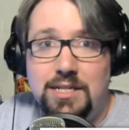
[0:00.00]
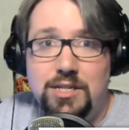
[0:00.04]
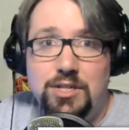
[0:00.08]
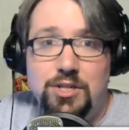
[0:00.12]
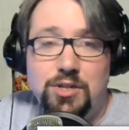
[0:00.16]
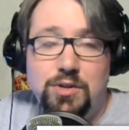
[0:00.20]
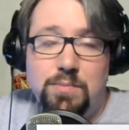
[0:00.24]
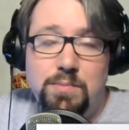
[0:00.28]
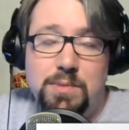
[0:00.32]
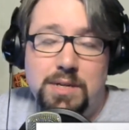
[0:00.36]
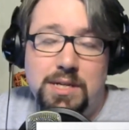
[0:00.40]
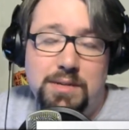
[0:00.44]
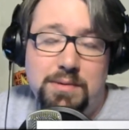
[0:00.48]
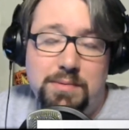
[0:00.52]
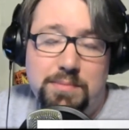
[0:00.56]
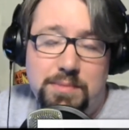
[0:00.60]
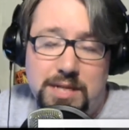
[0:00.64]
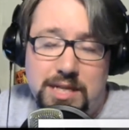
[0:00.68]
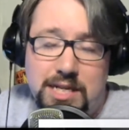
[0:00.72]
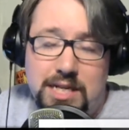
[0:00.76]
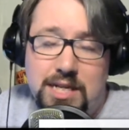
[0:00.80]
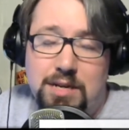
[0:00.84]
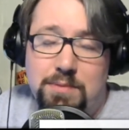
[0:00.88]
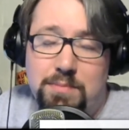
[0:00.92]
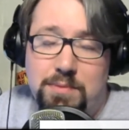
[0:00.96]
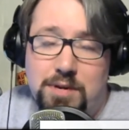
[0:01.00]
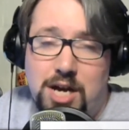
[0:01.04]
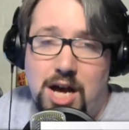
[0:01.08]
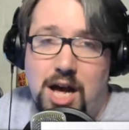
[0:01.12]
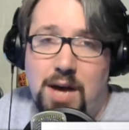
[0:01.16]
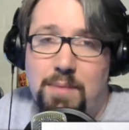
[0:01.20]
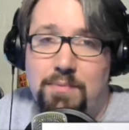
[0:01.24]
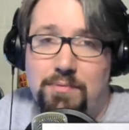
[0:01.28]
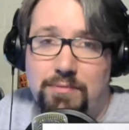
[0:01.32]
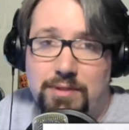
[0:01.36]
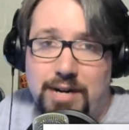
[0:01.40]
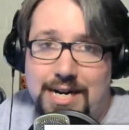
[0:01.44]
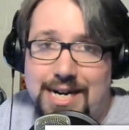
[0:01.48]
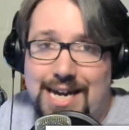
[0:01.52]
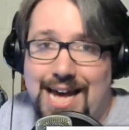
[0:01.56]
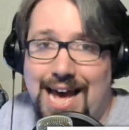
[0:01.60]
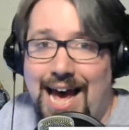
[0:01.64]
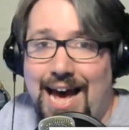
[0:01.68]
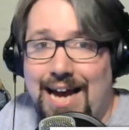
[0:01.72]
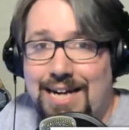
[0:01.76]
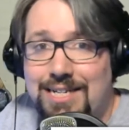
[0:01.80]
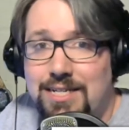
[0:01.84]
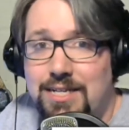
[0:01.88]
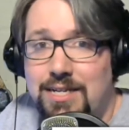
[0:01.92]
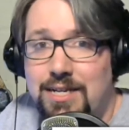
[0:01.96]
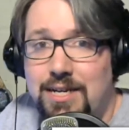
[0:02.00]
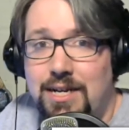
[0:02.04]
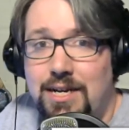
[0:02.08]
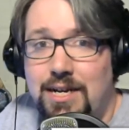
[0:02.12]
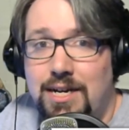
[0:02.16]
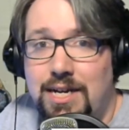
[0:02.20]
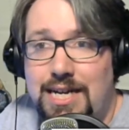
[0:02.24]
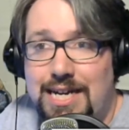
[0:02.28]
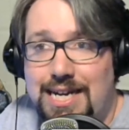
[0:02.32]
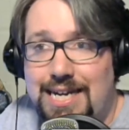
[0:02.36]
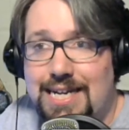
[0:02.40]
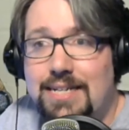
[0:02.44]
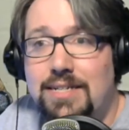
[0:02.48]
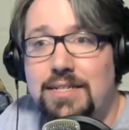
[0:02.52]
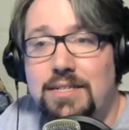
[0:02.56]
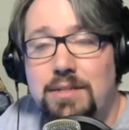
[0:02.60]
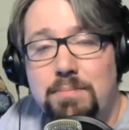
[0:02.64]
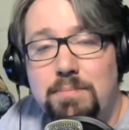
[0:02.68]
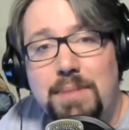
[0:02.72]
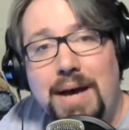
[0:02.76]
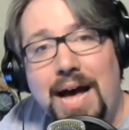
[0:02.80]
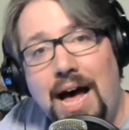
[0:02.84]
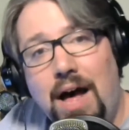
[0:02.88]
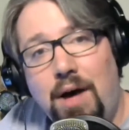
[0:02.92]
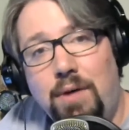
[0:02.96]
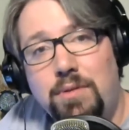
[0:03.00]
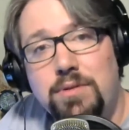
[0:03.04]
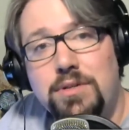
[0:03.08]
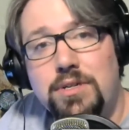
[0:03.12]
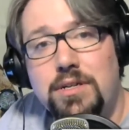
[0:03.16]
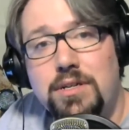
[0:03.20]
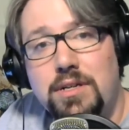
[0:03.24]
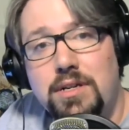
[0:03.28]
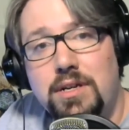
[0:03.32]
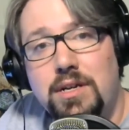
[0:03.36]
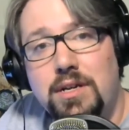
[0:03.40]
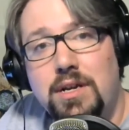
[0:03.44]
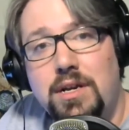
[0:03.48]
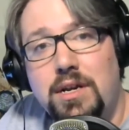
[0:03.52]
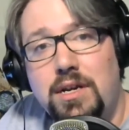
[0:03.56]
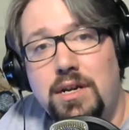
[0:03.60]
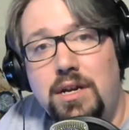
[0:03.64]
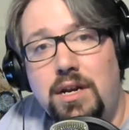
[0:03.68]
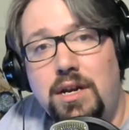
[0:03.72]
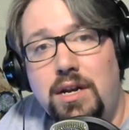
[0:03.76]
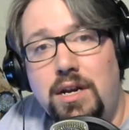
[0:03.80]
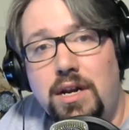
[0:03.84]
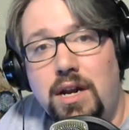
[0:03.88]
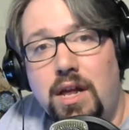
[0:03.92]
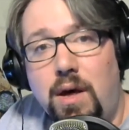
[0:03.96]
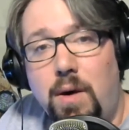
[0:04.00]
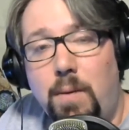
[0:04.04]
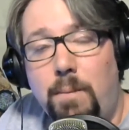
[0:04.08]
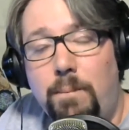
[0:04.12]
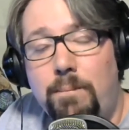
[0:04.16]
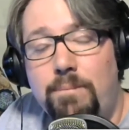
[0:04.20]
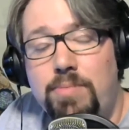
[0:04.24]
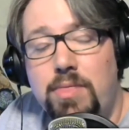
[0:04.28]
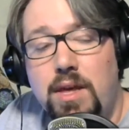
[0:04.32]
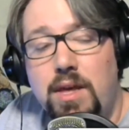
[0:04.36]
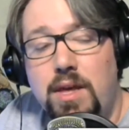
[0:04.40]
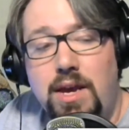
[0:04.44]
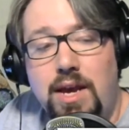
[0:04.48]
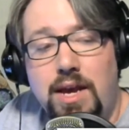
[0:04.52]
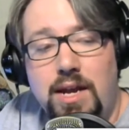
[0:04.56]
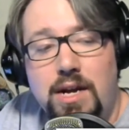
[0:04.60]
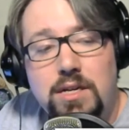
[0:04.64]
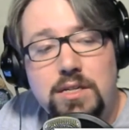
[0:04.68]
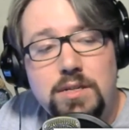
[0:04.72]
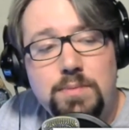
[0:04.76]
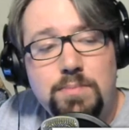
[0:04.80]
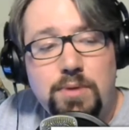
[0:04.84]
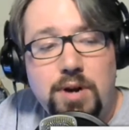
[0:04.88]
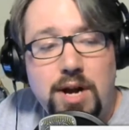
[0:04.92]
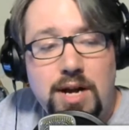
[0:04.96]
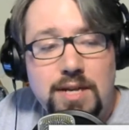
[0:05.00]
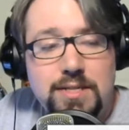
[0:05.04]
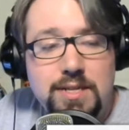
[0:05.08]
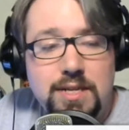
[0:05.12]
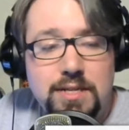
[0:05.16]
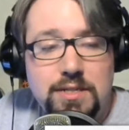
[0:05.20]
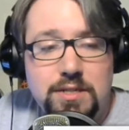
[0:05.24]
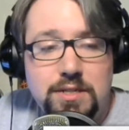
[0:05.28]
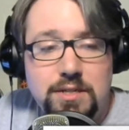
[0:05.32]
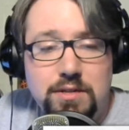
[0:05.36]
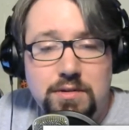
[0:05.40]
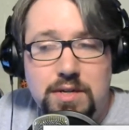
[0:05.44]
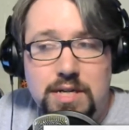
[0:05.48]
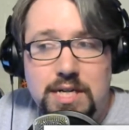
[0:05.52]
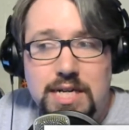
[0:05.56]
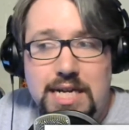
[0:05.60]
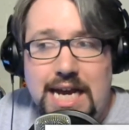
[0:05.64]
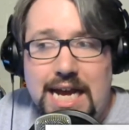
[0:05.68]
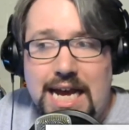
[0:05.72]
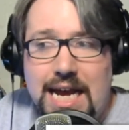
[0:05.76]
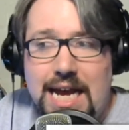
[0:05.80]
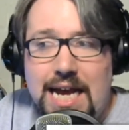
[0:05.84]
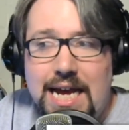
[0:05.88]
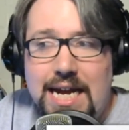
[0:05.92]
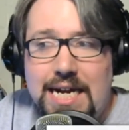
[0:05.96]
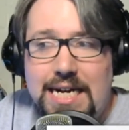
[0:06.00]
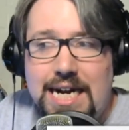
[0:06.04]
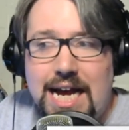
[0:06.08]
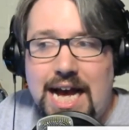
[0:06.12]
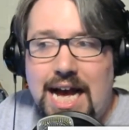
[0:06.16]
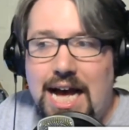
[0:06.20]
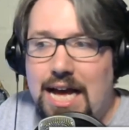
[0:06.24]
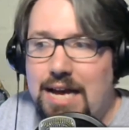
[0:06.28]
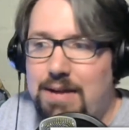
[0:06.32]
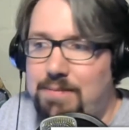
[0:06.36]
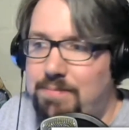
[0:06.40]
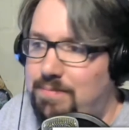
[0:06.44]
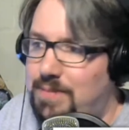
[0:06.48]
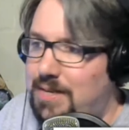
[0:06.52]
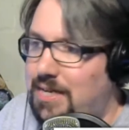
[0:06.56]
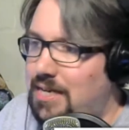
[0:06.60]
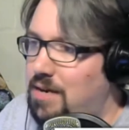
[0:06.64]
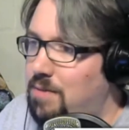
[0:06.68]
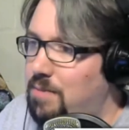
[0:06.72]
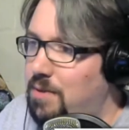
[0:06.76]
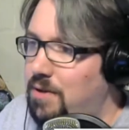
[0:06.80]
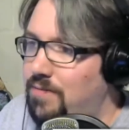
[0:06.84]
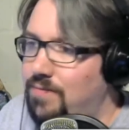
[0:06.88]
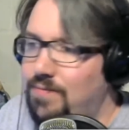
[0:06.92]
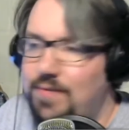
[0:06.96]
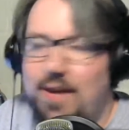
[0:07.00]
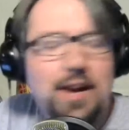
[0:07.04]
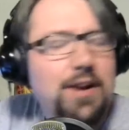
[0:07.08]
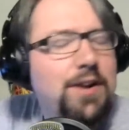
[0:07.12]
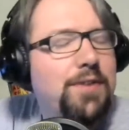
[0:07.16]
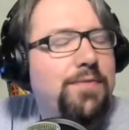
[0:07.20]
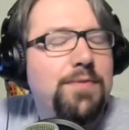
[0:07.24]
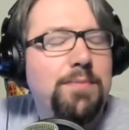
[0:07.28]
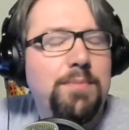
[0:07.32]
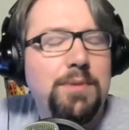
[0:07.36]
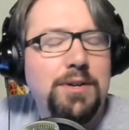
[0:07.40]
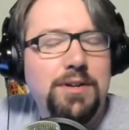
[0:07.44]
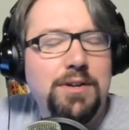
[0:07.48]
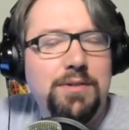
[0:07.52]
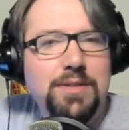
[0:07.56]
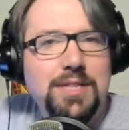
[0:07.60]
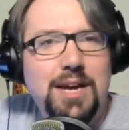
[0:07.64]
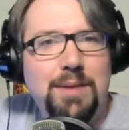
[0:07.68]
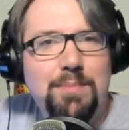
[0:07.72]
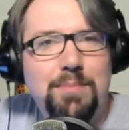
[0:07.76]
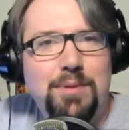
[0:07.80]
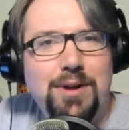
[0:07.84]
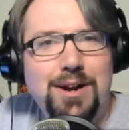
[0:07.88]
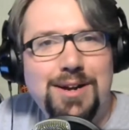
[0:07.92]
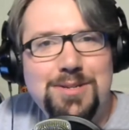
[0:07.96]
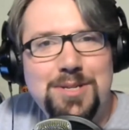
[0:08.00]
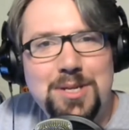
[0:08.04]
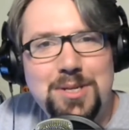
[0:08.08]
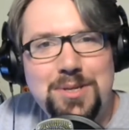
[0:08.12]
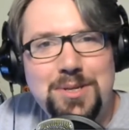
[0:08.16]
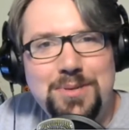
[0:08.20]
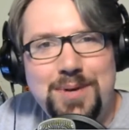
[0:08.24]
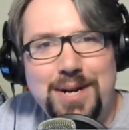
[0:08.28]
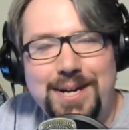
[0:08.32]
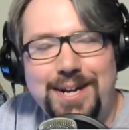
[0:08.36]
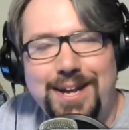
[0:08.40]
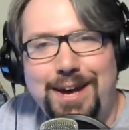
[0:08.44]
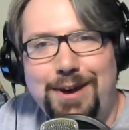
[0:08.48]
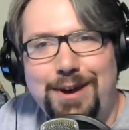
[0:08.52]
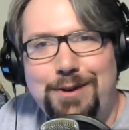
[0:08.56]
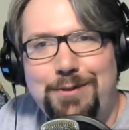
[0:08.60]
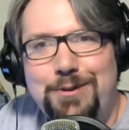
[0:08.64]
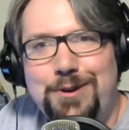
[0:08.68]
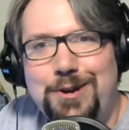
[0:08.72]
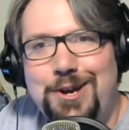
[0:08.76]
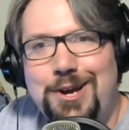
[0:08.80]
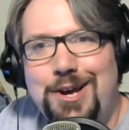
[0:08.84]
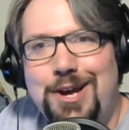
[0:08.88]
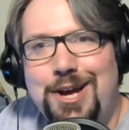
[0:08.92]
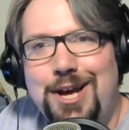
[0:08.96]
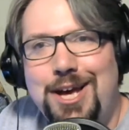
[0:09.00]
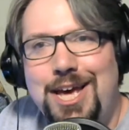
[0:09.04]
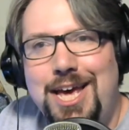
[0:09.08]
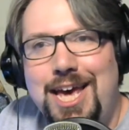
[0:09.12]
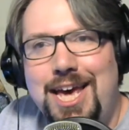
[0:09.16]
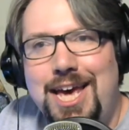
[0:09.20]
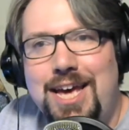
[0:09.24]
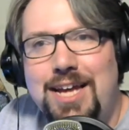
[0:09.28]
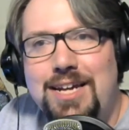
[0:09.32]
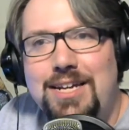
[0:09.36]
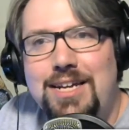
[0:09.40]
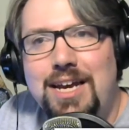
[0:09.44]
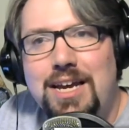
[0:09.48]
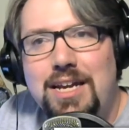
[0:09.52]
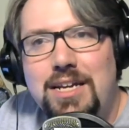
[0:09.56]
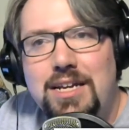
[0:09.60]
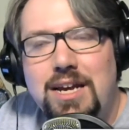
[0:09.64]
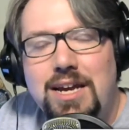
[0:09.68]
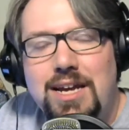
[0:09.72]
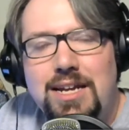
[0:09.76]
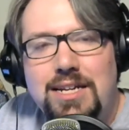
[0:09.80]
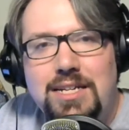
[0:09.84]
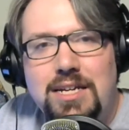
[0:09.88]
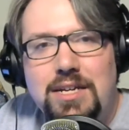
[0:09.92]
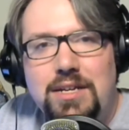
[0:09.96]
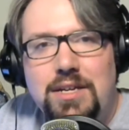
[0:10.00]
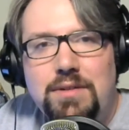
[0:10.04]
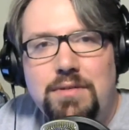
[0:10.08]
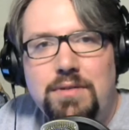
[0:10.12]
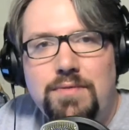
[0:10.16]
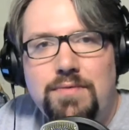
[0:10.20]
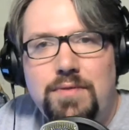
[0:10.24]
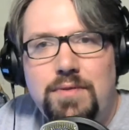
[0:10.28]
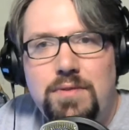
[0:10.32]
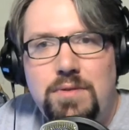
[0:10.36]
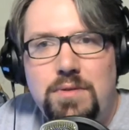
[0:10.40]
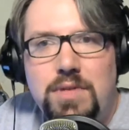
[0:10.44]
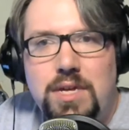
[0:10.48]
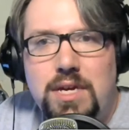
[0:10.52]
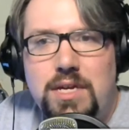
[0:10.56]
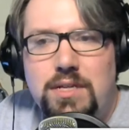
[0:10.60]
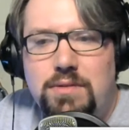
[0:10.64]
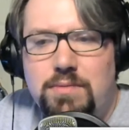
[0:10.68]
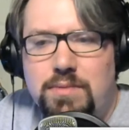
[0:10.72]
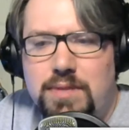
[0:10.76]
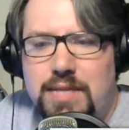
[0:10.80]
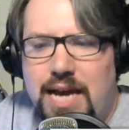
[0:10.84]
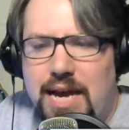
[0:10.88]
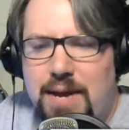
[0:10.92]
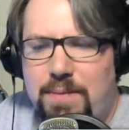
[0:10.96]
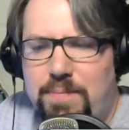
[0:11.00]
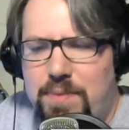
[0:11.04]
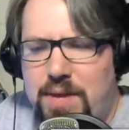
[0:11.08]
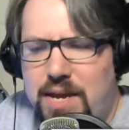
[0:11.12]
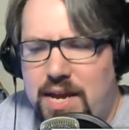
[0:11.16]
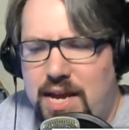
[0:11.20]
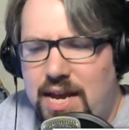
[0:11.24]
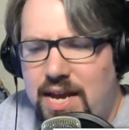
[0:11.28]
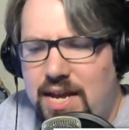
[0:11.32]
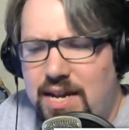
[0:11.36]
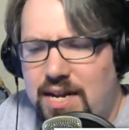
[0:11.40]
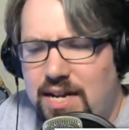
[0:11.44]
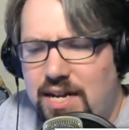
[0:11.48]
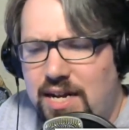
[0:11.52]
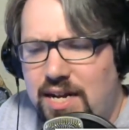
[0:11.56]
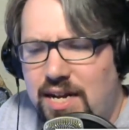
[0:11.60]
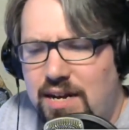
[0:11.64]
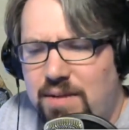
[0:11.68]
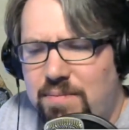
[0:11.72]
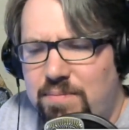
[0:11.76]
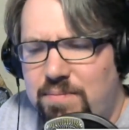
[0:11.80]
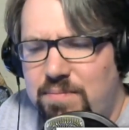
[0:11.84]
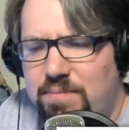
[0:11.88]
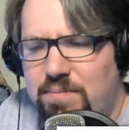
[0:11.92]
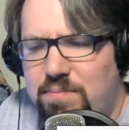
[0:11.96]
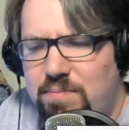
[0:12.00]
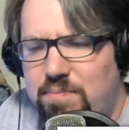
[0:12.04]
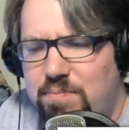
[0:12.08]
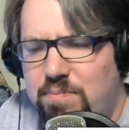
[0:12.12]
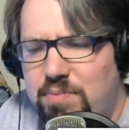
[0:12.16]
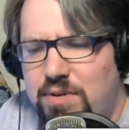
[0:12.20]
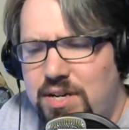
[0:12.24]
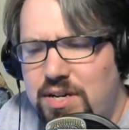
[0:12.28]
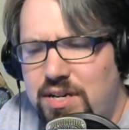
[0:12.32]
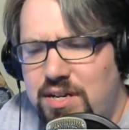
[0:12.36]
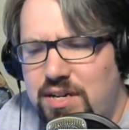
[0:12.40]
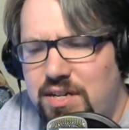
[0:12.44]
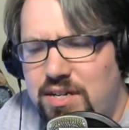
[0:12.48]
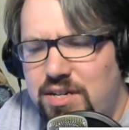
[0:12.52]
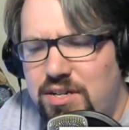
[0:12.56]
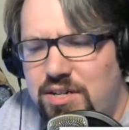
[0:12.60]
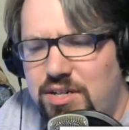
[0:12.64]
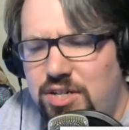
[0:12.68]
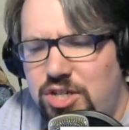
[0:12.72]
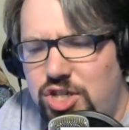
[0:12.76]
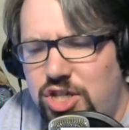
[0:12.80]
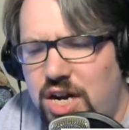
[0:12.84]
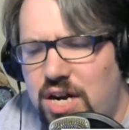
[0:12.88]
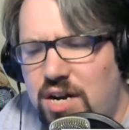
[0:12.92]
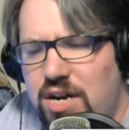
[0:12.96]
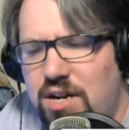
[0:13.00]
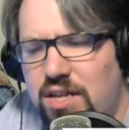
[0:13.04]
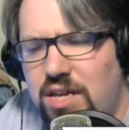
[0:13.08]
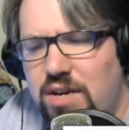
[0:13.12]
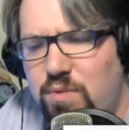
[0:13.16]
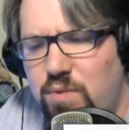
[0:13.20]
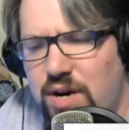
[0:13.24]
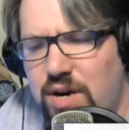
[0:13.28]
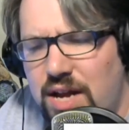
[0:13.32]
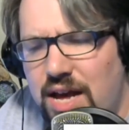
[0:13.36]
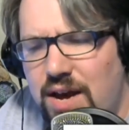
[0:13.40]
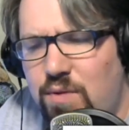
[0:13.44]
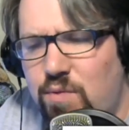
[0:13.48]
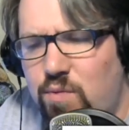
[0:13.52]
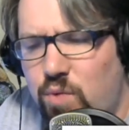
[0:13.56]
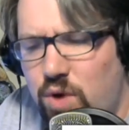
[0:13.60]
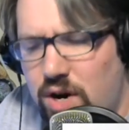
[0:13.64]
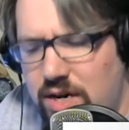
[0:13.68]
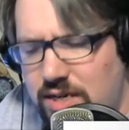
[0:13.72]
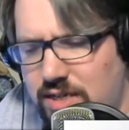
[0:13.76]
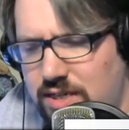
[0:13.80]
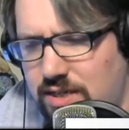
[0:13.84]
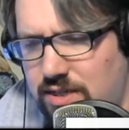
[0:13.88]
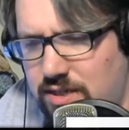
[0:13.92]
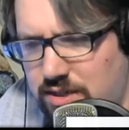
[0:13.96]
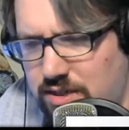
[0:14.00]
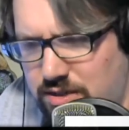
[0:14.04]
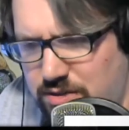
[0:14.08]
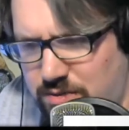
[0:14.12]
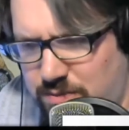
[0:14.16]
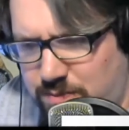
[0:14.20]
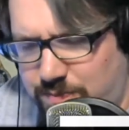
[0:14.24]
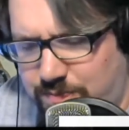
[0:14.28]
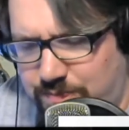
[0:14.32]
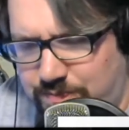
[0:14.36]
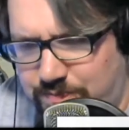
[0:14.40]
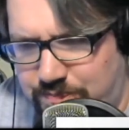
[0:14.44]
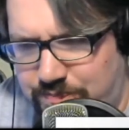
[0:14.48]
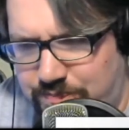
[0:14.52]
the Digital Millennium Copyright Act, is about, you know. And there's a process to it. And I'm becoming very familiar with that process right now. And dealing with a few things with that. But generally what I want to do